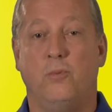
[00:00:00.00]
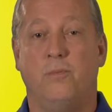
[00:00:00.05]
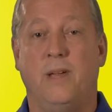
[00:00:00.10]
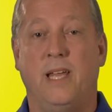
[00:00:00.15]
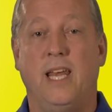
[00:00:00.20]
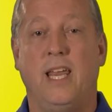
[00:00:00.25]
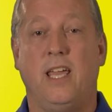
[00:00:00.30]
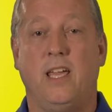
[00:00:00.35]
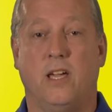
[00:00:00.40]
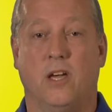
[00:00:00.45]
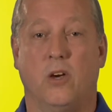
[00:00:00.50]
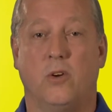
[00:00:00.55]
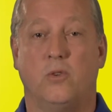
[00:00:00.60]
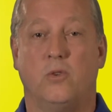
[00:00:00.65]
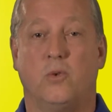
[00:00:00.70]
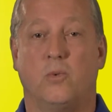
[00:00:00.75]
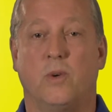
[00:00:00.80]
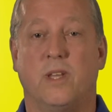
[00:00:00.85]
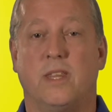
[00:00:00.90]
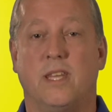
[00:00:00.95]
many
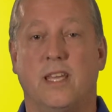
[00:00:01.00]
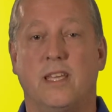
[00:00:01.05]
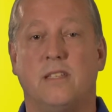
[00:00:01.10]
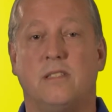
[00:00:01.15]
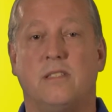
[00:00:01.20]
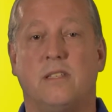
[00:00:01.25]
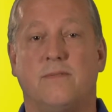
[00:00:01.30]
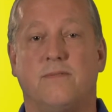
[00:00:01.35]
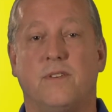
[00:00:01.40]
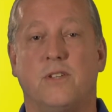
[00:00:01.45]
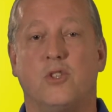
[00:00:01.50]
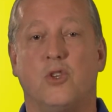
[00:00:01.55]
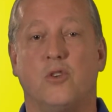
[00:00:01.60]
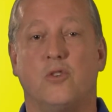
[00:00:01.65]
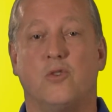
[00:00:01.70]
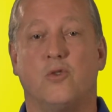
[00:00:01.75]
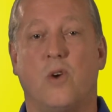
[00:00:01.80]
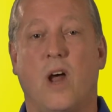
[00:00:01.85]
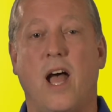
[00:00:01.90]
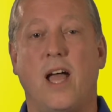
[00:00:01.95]
coats with
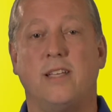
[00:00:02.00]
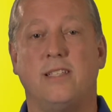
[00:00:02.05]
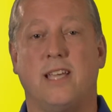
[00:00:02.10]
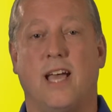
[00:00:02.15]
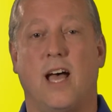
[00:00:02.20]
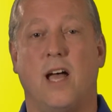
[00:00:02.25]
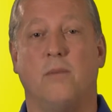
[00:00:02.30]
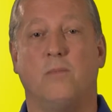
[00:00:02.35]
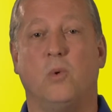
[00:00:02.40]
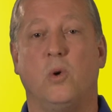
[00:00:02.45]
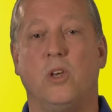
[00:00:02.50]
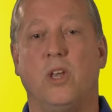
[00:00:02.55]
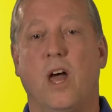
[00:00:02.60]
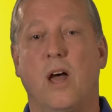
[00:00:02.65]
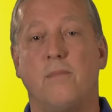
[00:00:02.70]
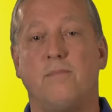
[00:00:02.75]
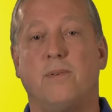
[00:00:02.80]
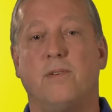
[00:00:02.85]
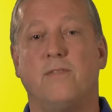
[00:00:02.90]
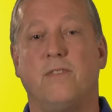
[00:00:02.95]
insufficient dry time will
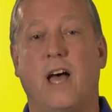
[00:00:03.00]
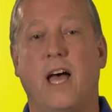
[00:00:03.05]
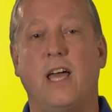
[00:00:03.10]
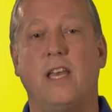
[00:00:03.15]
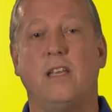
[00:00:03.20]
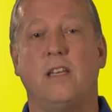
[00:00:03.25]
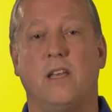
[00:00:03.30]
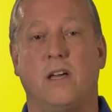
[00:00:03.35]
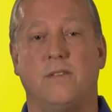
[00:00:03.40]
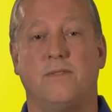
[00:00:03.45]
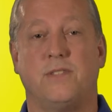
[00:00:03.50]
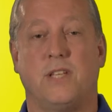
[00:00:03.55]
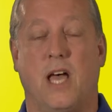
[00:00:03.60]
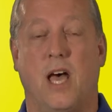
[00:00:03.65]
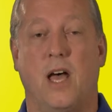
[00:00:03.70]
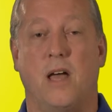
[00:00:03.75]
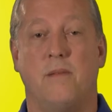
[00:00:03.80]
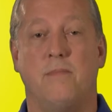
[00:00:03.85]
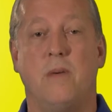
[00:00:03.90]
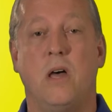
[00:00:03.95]
not provide enough
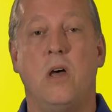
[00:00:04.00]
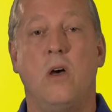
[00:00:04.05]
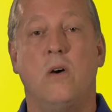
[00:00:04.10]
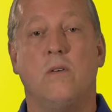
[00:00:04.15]
time